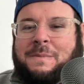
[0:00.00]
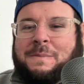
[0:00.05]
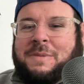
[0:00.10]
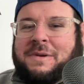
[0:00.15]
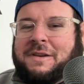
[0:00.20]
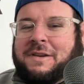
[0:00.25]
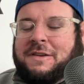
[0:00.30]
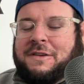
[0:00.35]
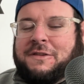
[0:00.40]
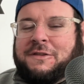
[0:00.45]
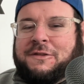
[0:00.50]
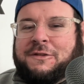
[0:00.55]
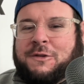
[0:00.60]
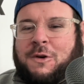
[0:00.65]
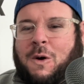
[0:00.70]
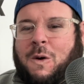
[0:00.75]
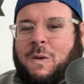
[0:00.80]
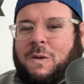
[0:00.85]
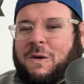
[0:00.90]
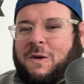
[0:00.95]
But
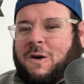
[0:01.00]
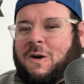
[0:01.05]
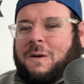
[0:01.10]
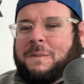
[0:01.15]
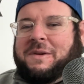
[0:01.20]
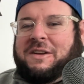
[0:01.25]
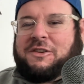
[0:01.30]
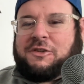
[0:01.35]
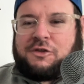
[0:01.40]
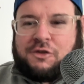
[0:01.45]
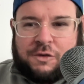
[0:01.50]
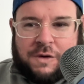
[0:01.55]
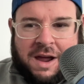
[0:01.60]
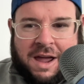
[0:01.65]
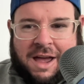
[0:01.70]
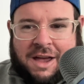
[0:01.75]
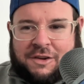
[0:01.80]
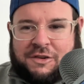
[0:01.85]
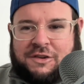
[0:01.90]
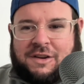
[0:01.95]
don't call me
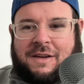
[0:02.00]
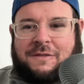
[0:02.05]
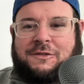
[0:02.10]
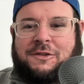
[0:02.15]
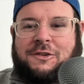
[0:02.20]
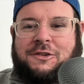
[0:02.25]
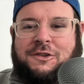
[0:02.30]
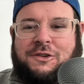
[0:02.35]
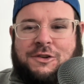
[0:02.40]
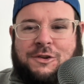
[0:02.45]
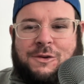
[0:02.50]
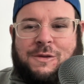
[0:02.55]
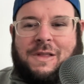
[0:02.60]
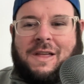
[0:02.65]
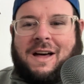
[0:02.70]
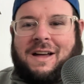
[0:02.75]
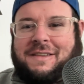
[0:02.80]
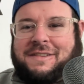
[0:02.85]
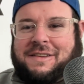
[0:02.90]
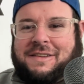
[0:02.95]
trash after 2
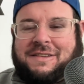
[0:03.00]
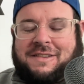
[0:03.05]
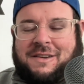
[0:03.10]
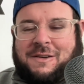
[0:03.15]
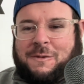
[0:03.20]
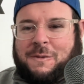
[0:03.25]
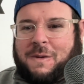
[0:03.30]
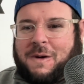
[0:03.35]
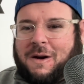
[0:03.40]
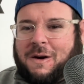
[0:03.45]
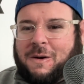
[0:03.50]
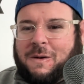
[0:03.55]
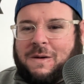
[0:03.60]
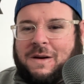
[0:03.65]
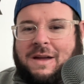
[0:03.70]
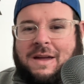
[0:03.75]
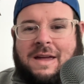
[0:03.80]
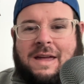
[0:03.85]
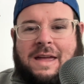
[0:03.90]
losses in a row.